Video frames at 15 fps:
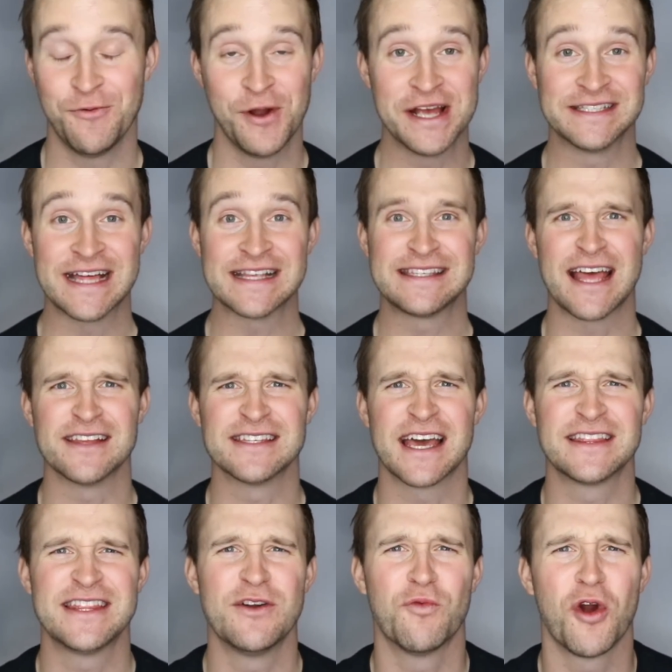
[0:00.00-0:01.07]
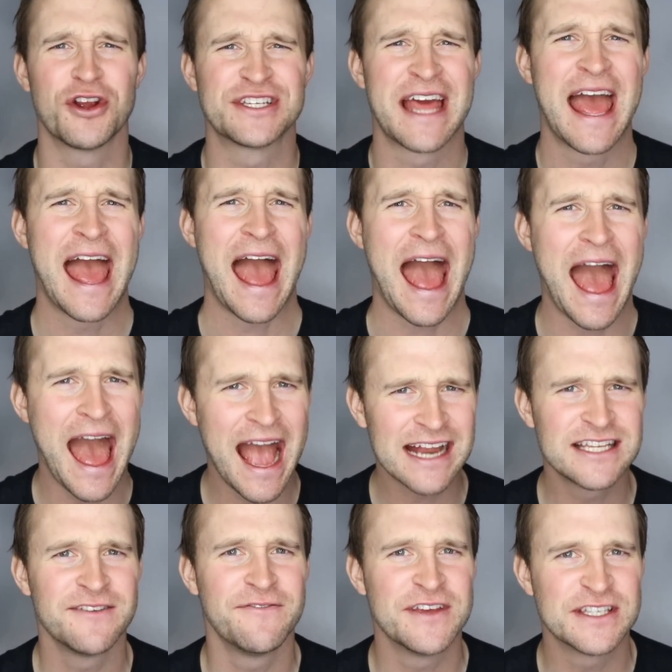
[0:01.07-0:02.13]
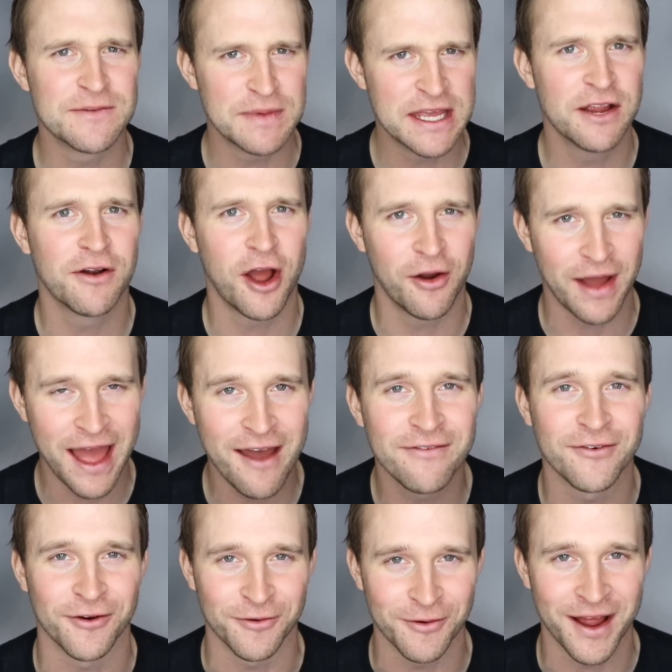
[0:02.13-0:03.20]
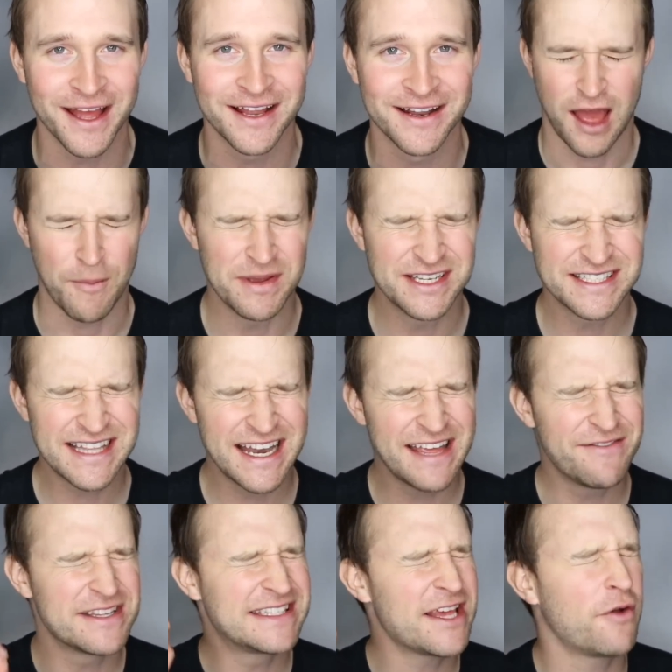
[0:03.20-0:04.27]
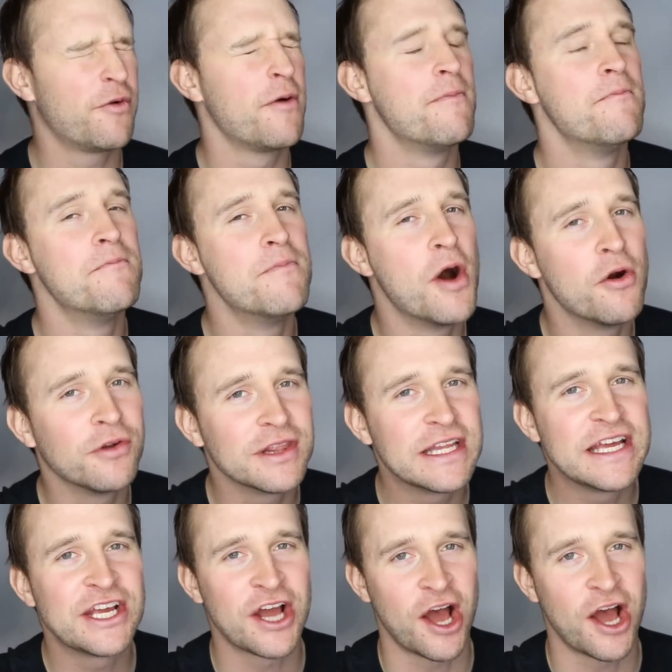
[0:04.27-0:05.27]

whiz, that sounds like the worst activism hero ever, right? I mean, does that even sound remotely